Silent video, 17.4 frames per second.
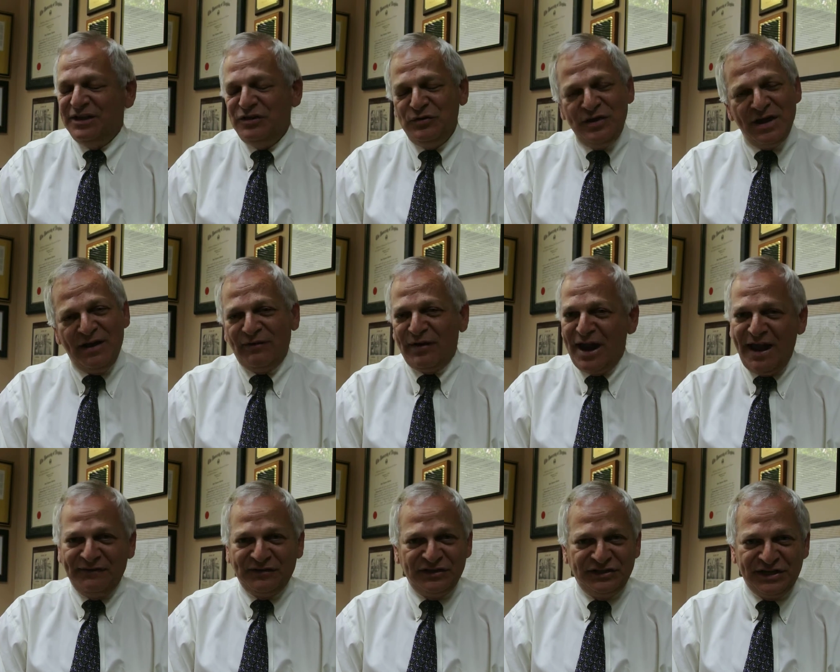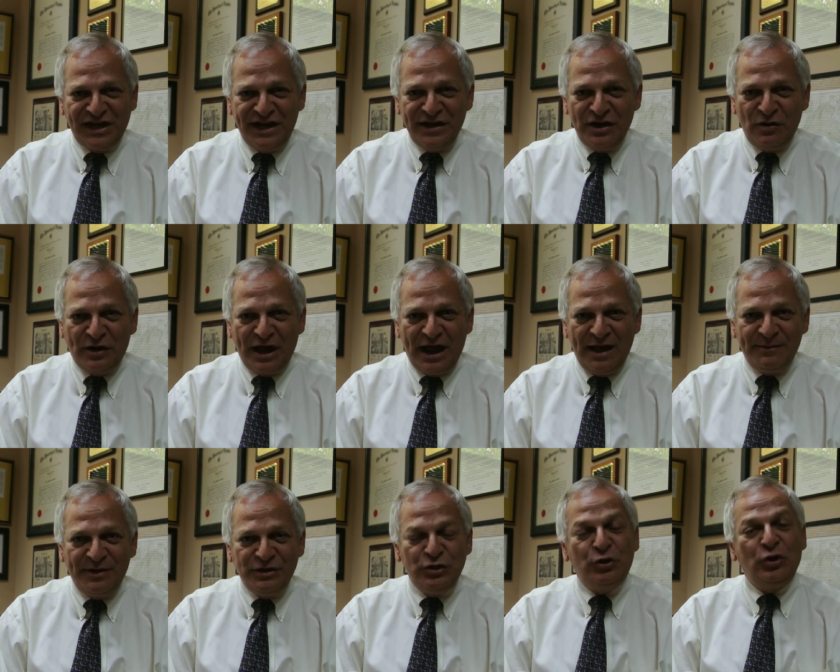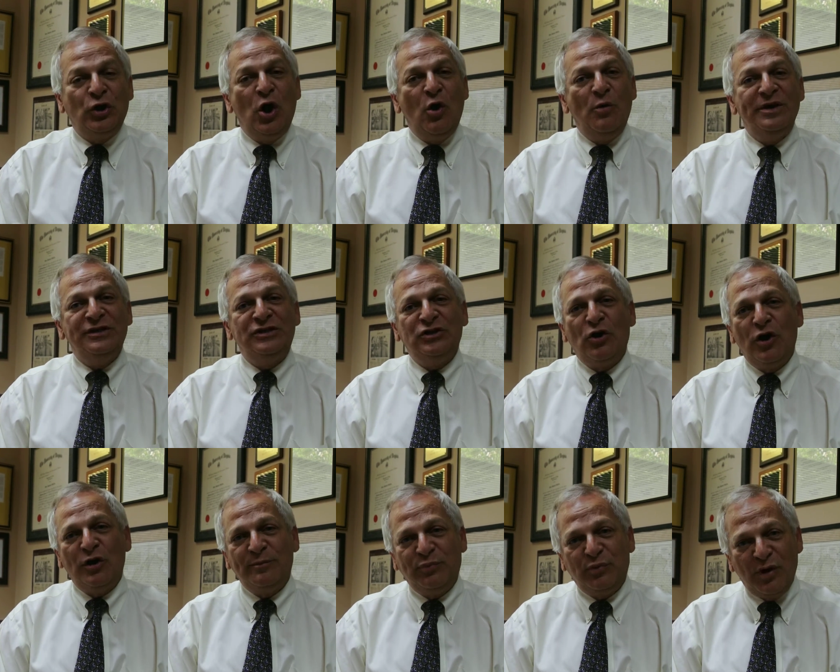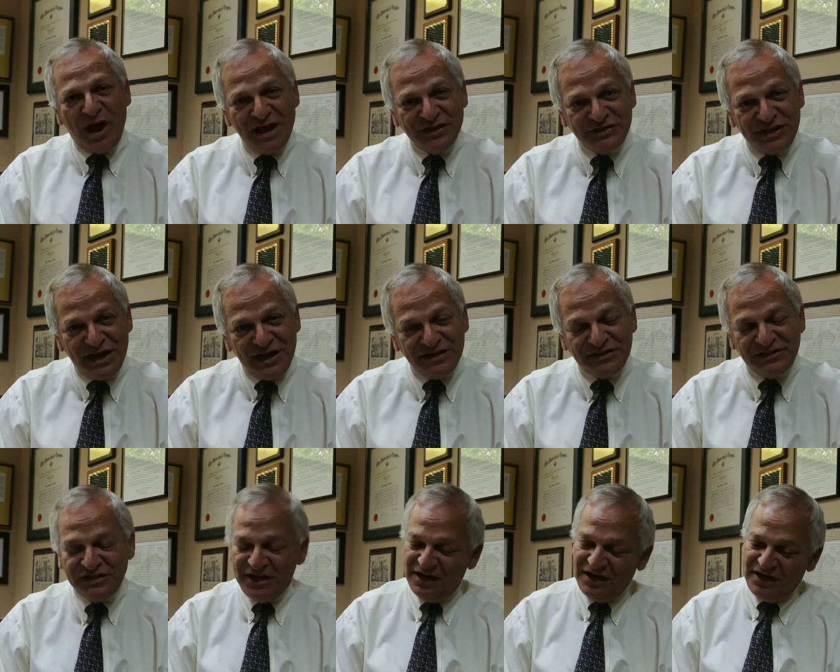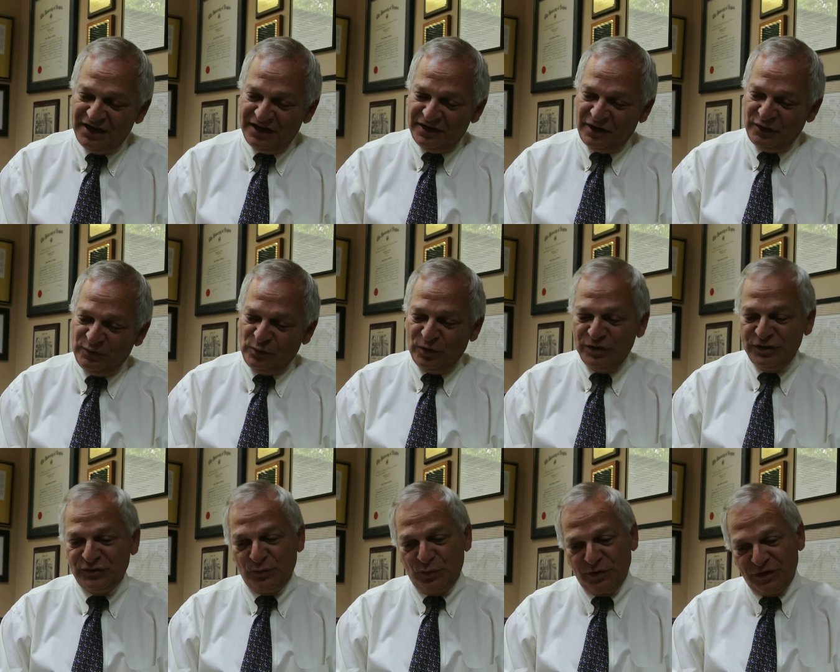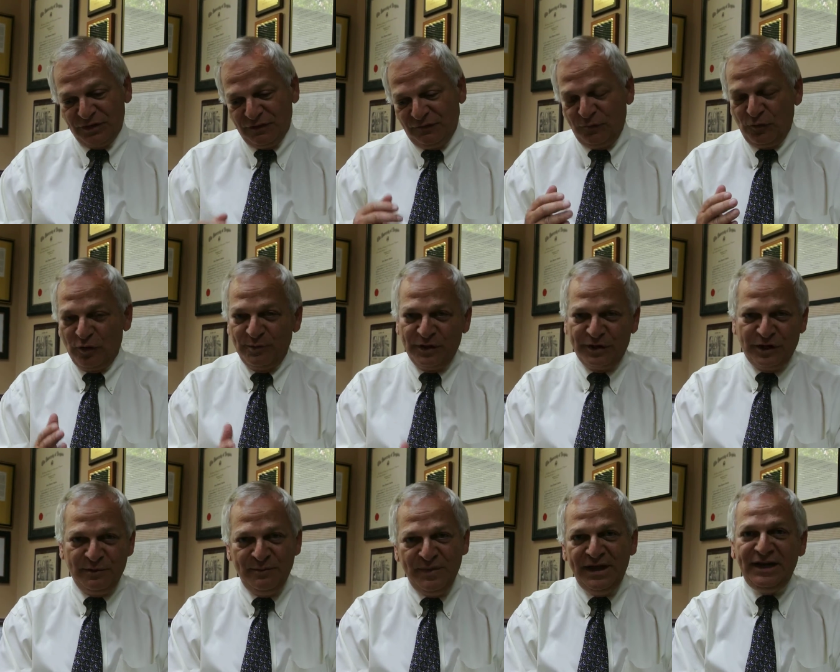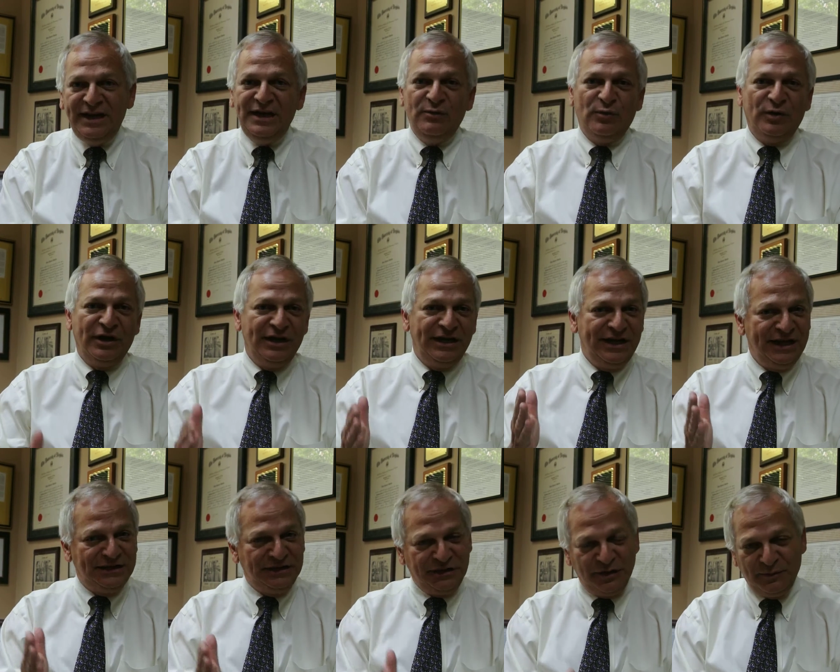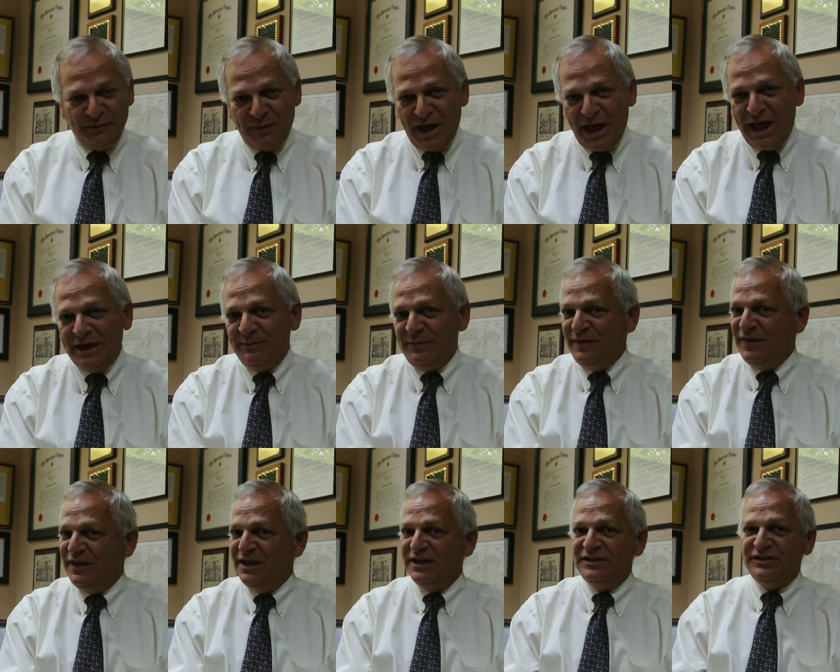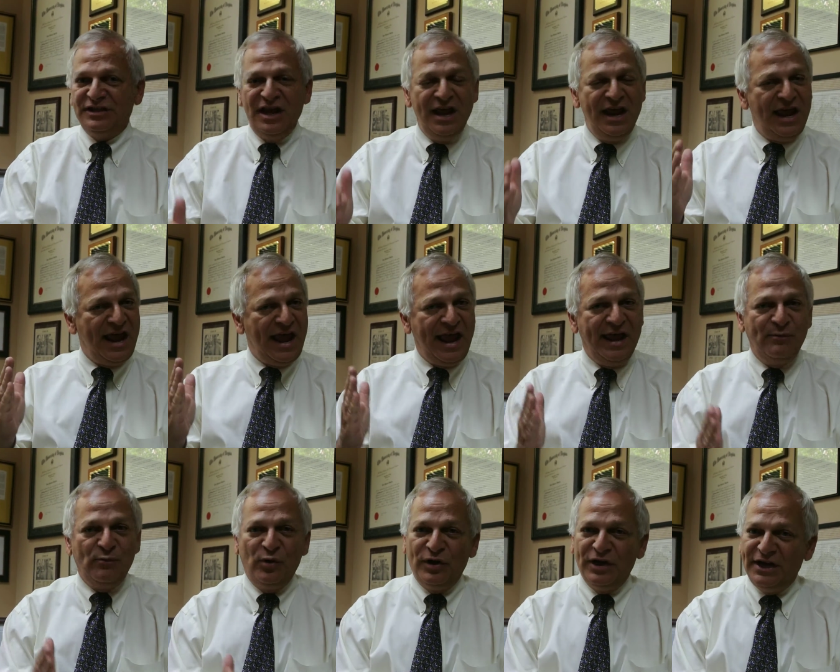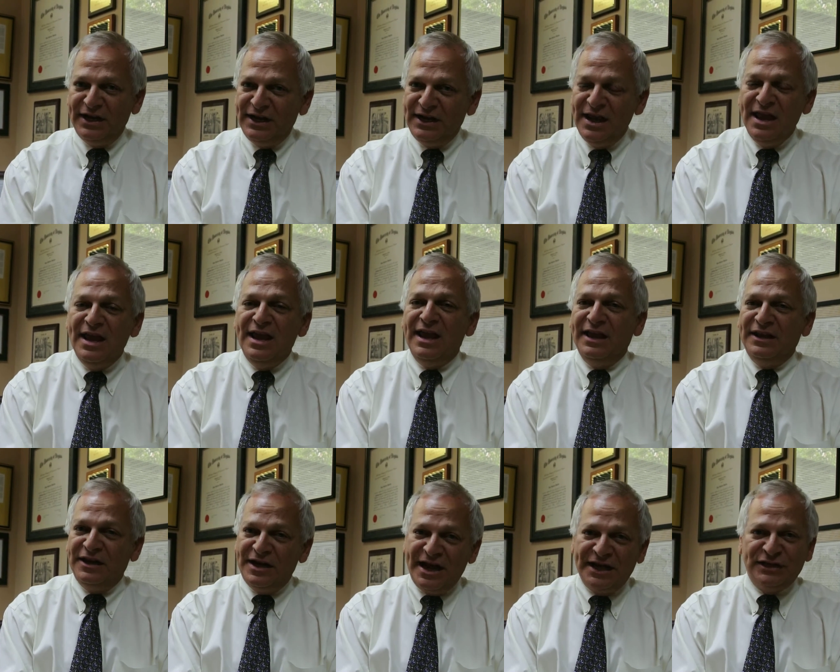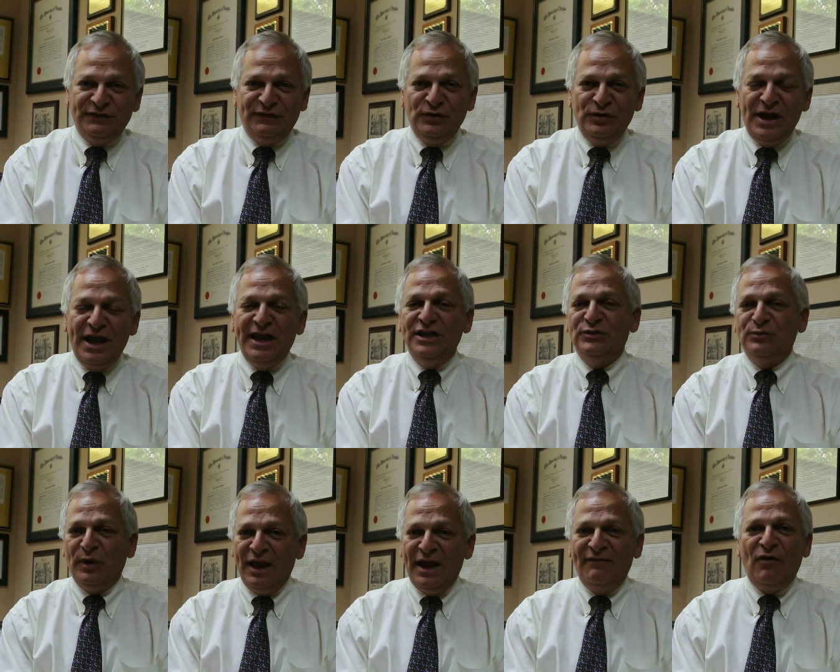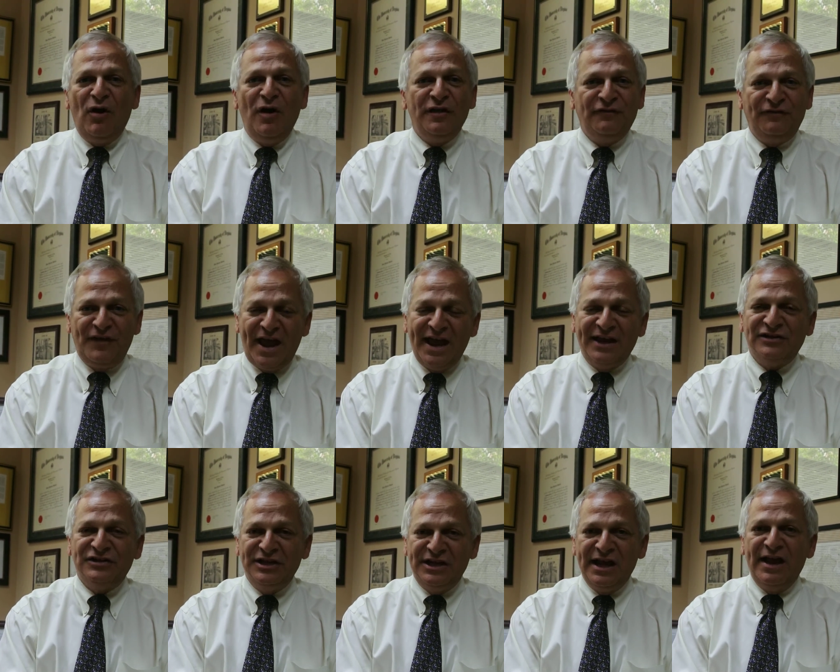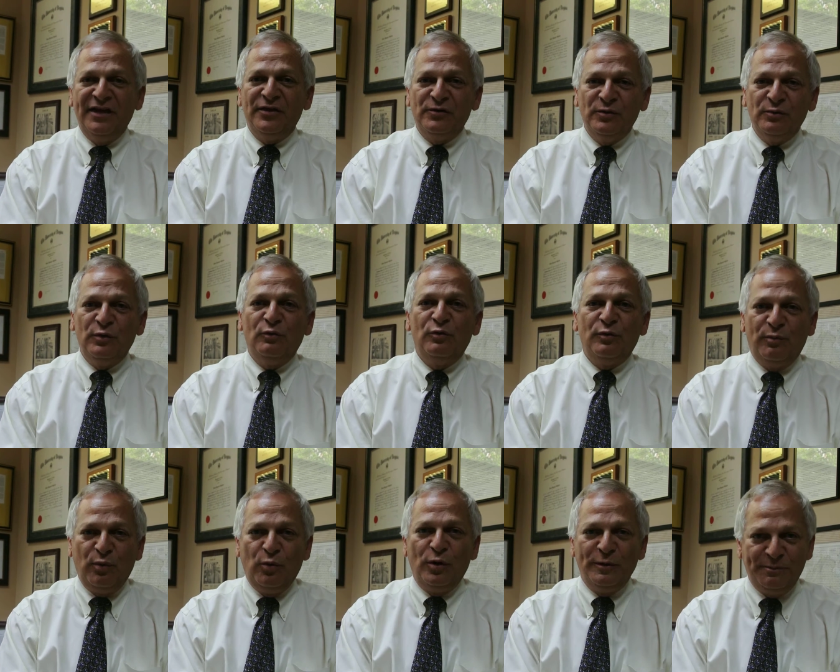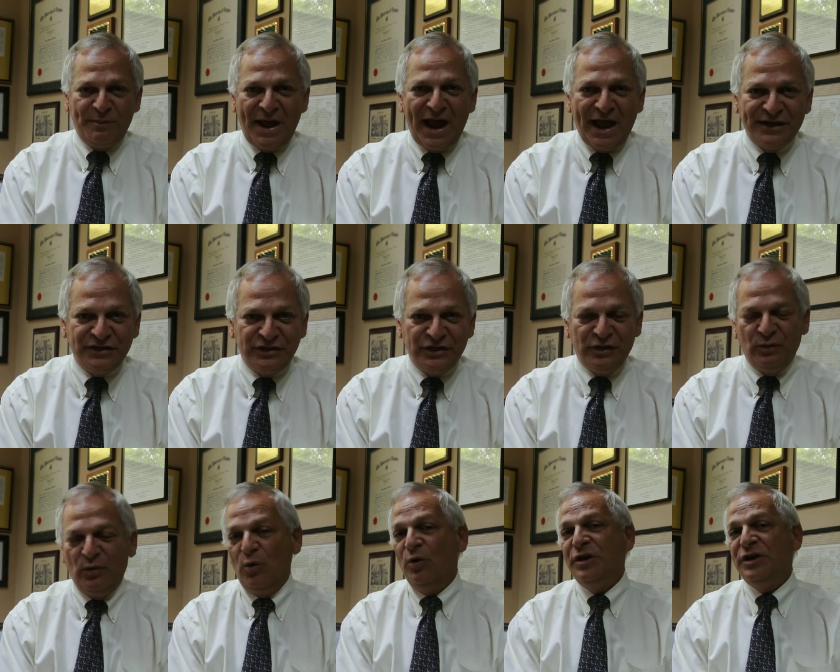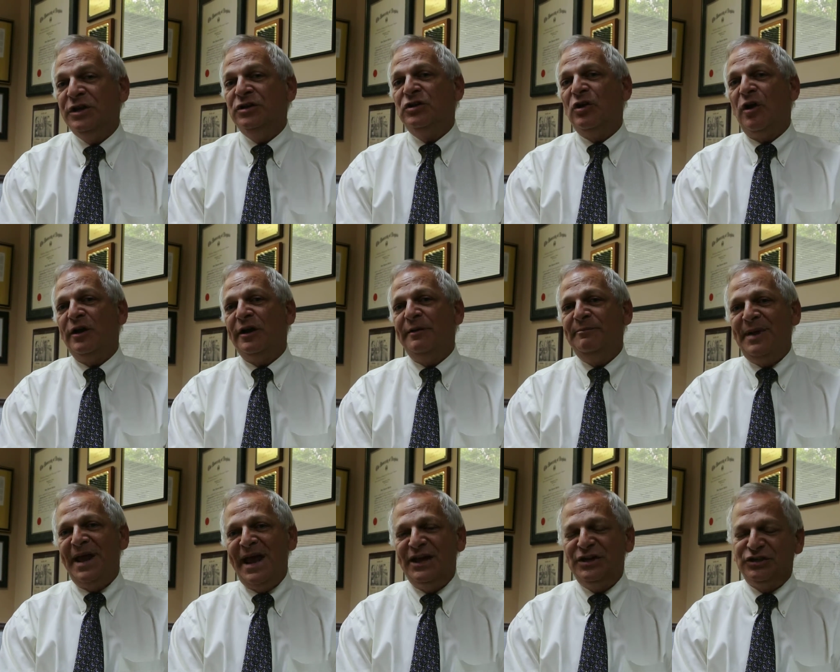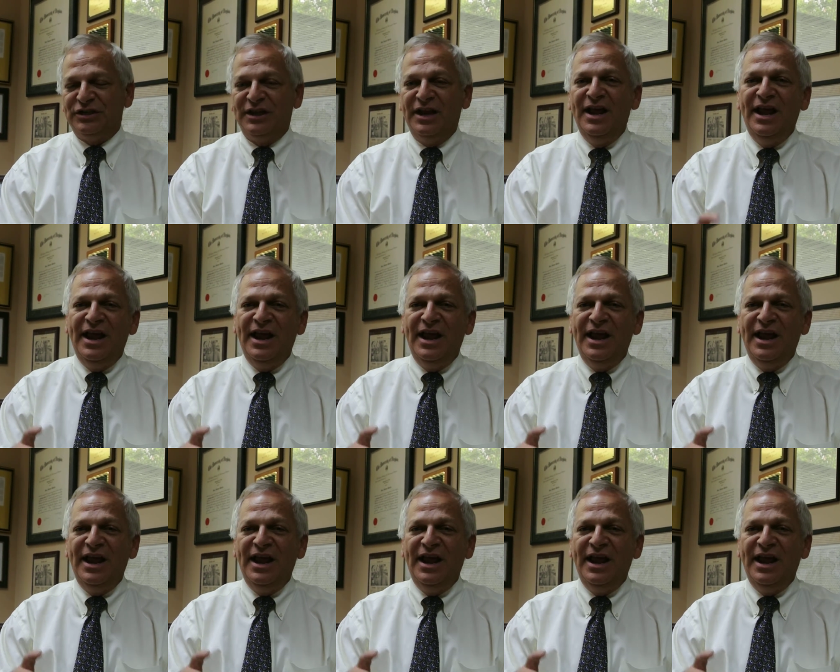You never have to say no comment. You can always talk process. In other words, we're going to form a committee, we're going to get to the bottom of this, and we're going to, in the next few days, we'll have all the facts together and we'll report back to you. Or you can talk compassion.